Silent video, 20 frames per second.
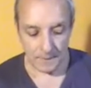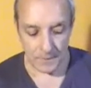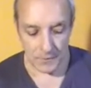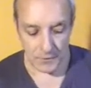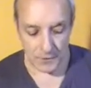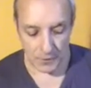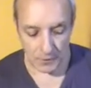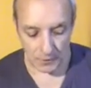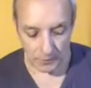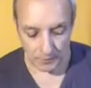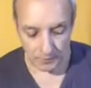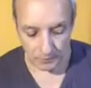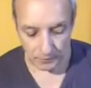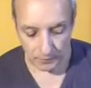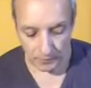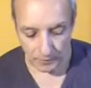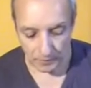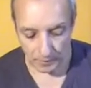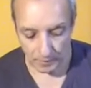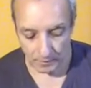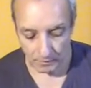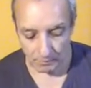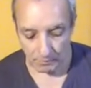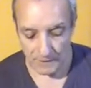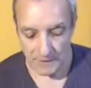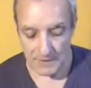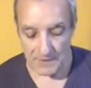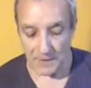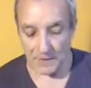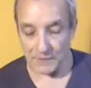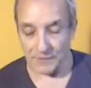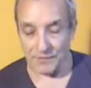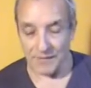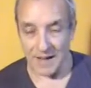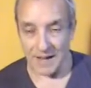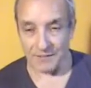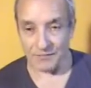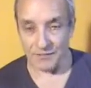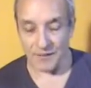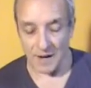So these are the
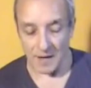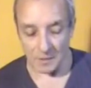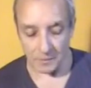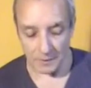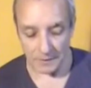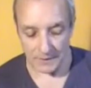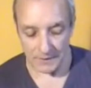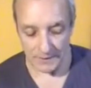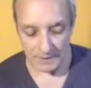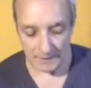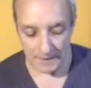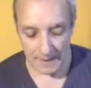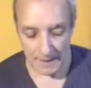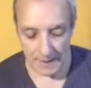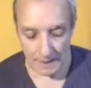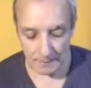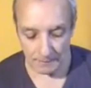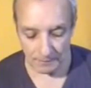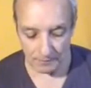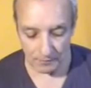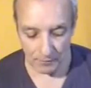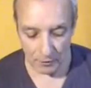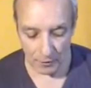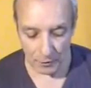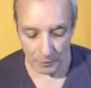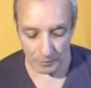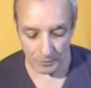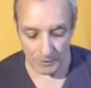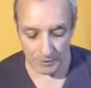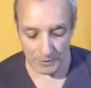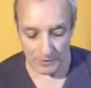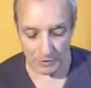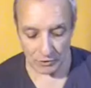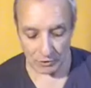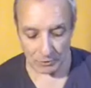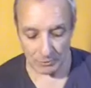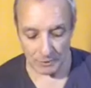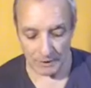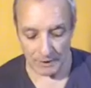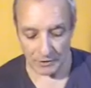five dharmas: name, form,
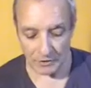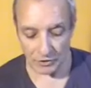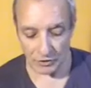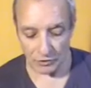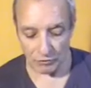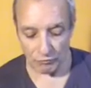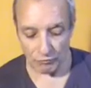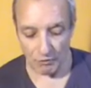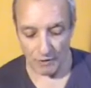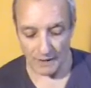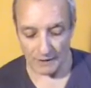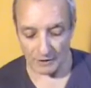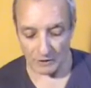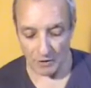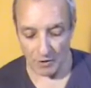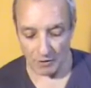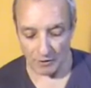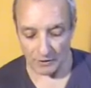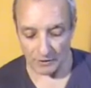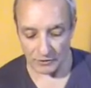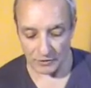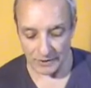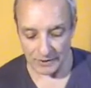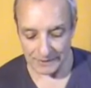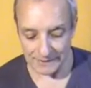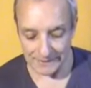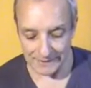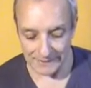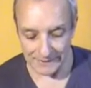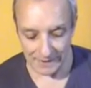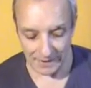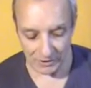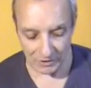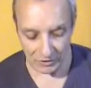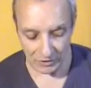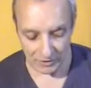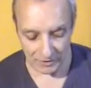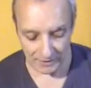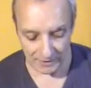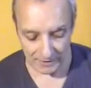discrimination, right knowledge, and
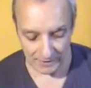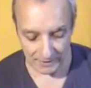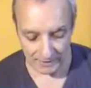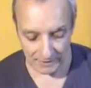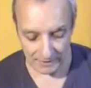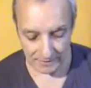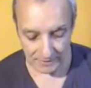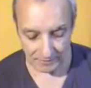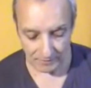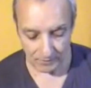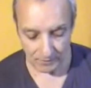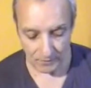suchness.